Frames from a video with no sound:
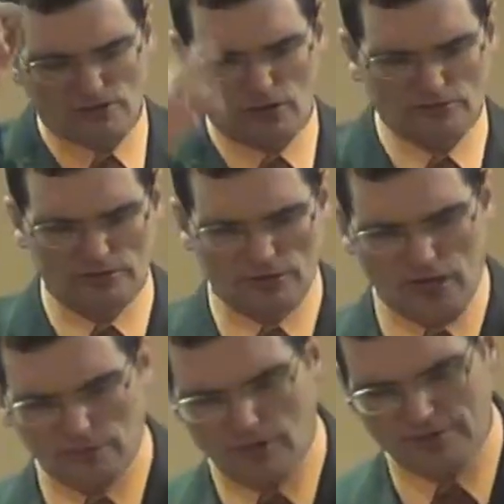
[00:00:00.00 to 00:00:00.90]
talk to
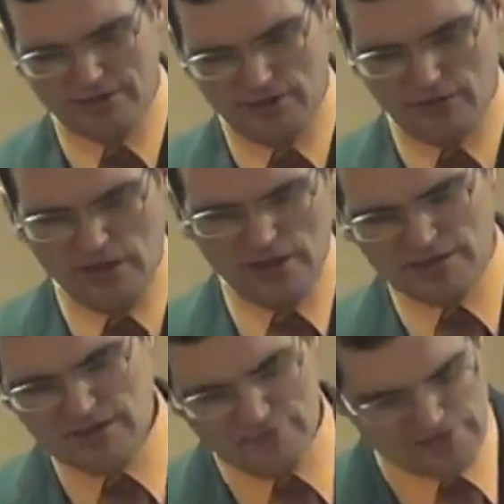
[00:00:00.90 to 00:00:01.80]
God right now.
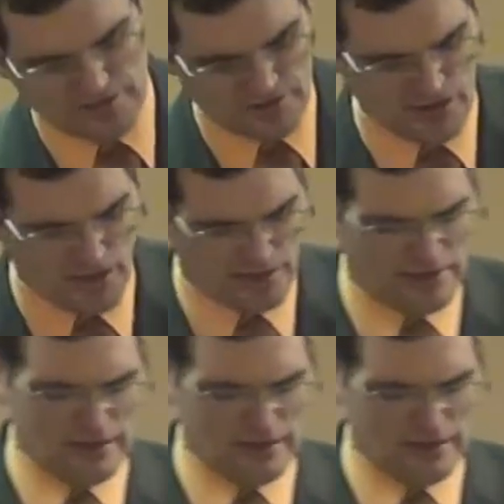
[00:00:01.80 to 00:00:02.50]
Give it to God.